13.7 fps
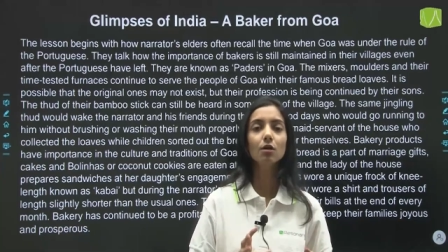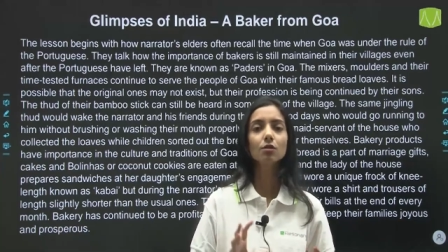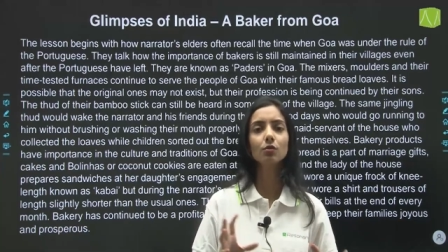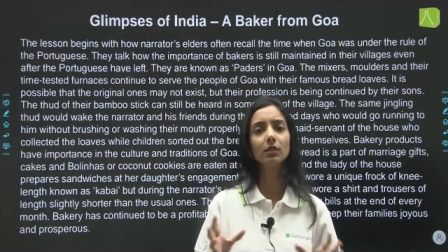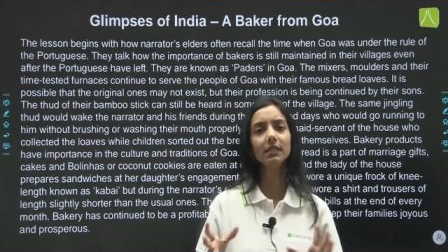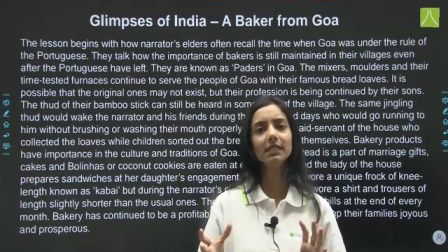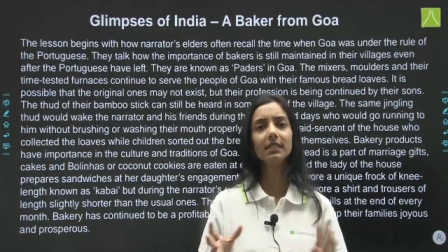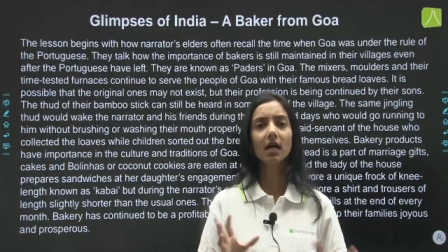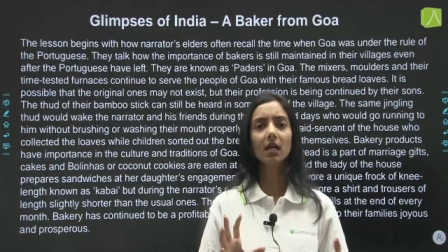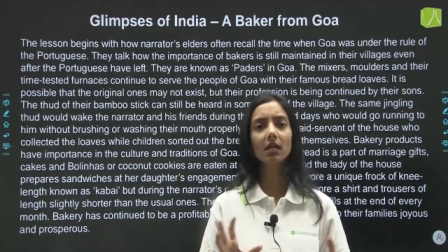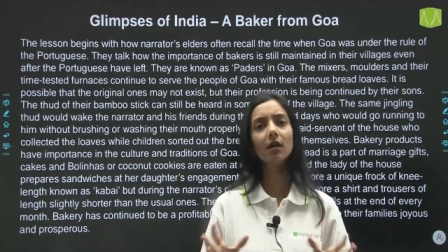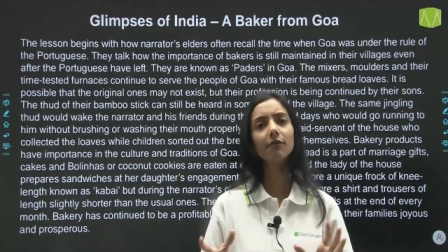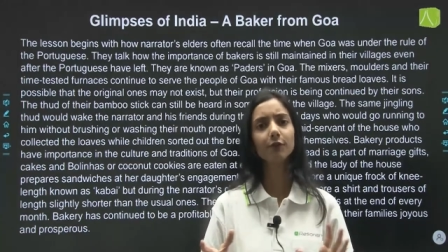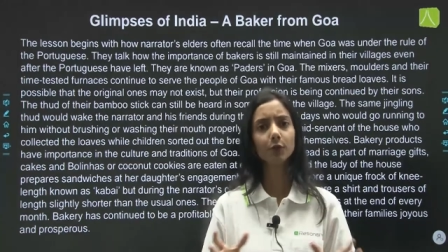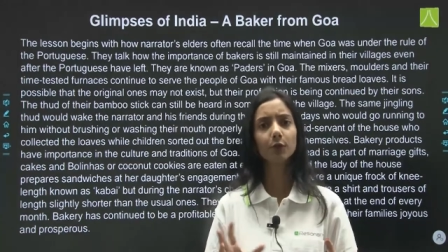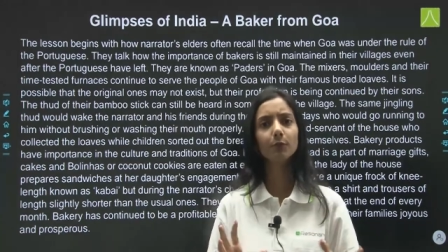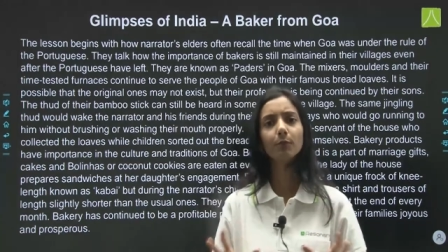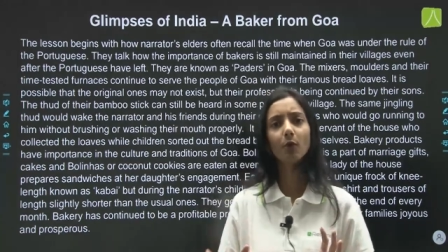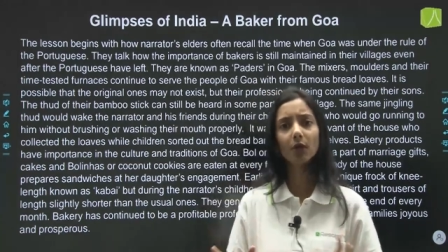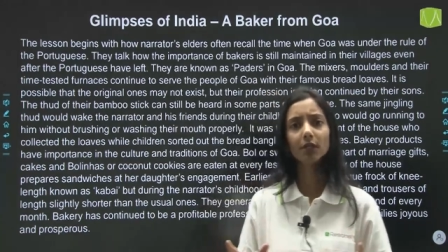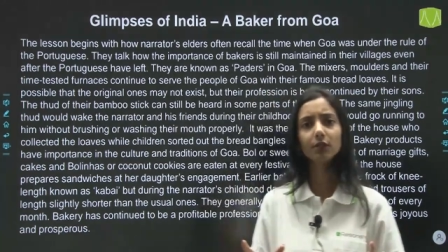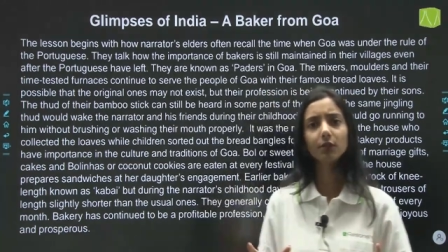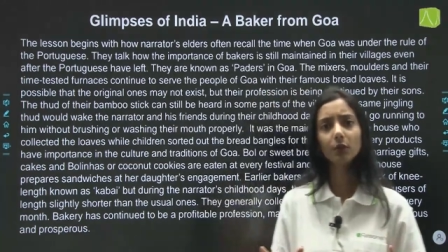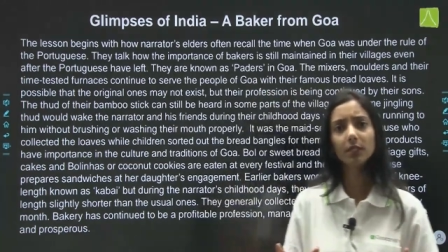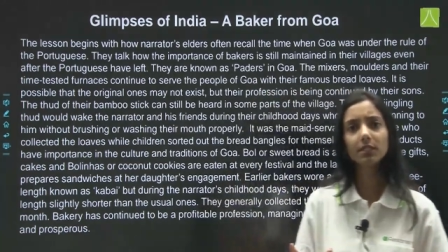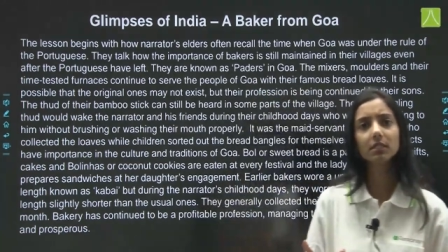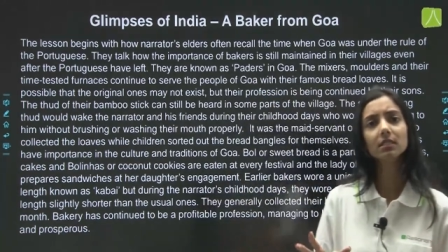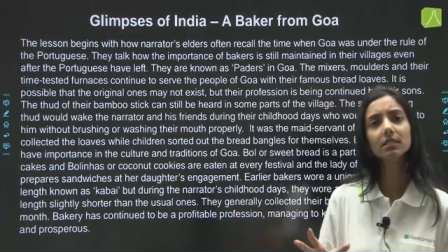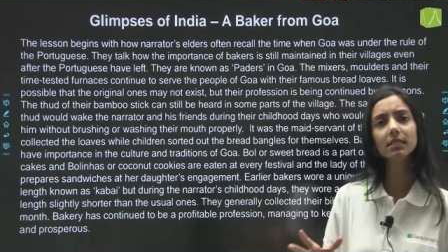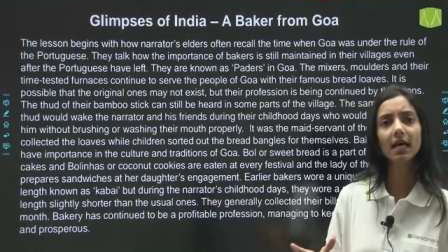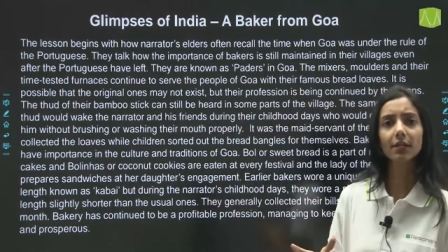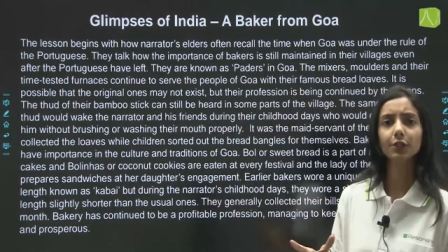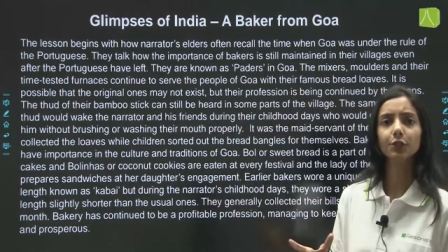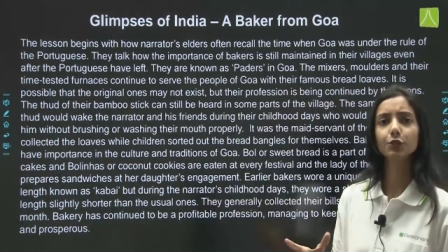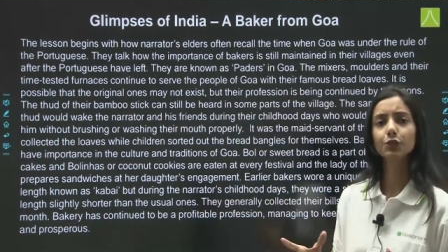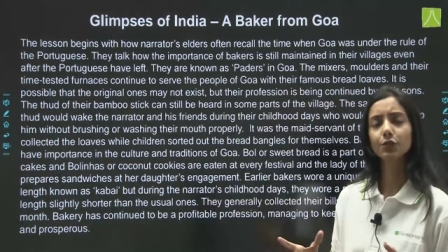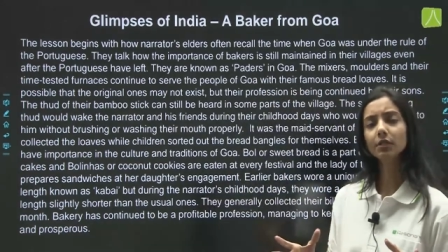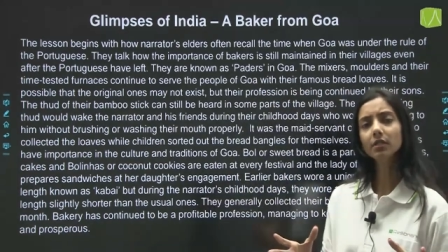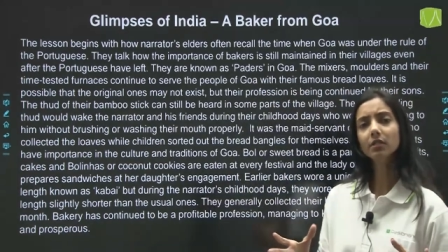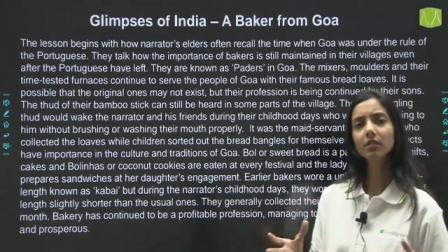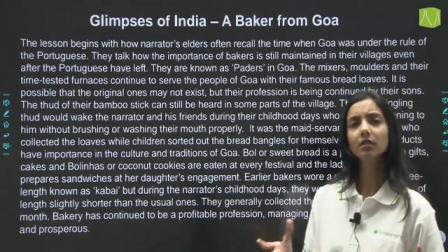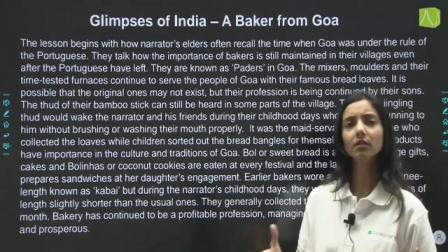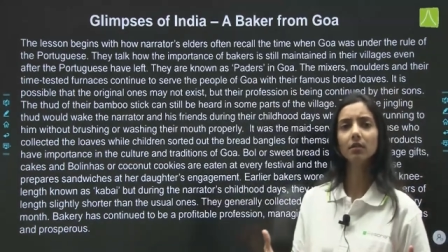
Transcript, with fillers: So these are a few important questions that you should